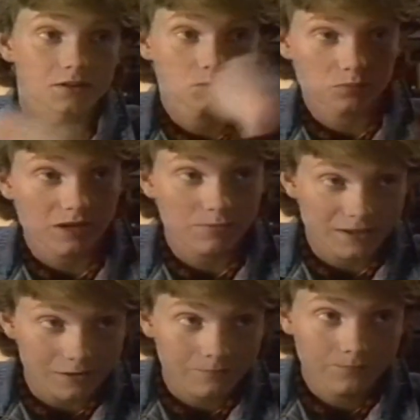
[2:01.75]
my ears would pop
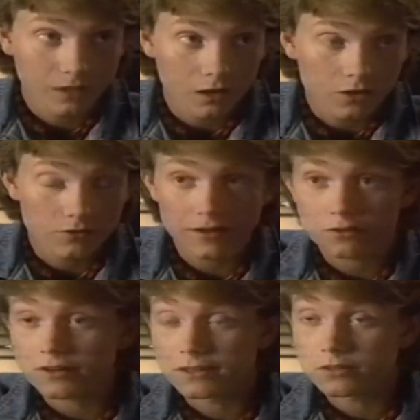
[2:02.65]
out. So then I
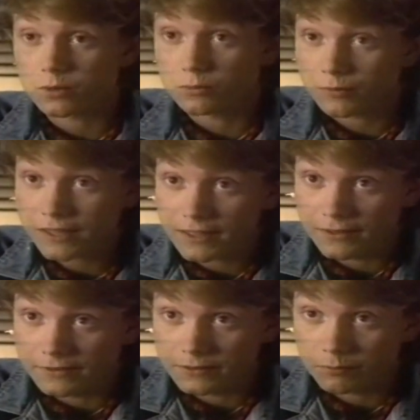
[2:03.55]
tried these rubber
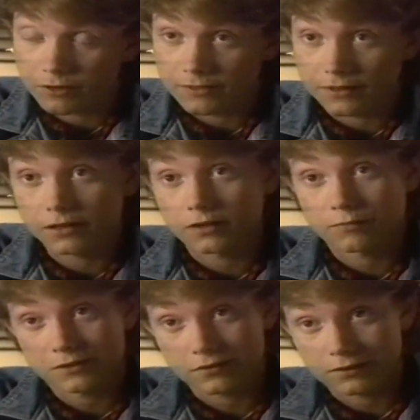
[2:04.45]
bands, but they cut off
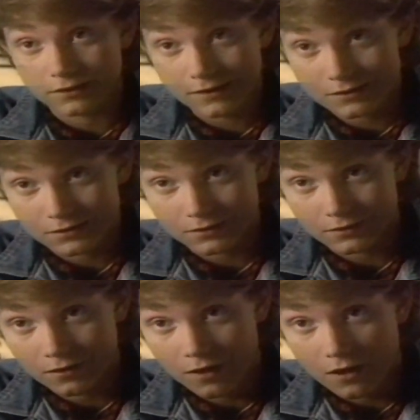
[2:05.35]
my circulation.
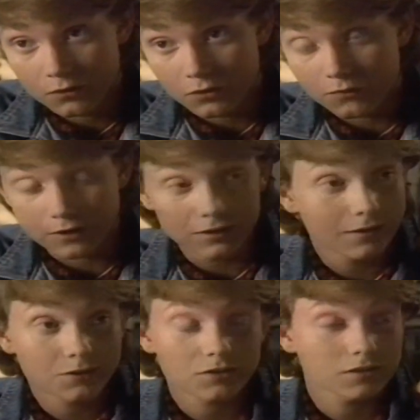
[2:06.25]
So finally
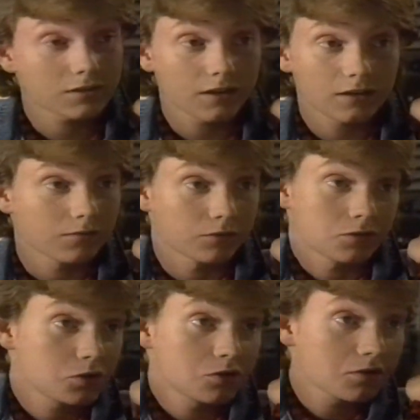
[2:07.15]
I just decided if it's
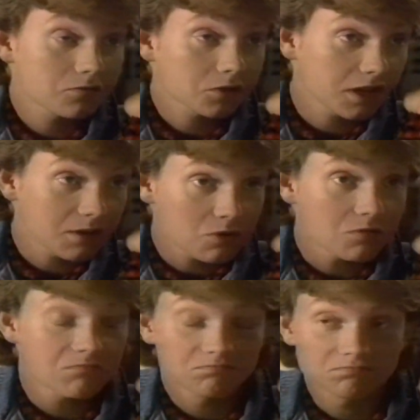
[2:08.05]
good enough for
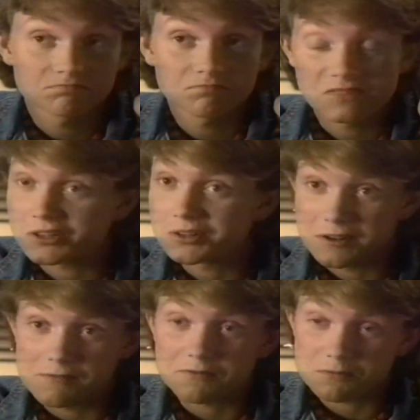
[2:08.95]
Gable, it's good
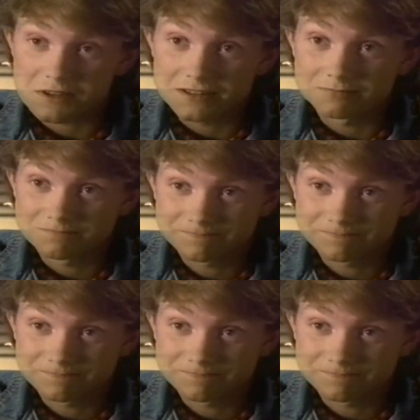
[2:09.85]
enough for me.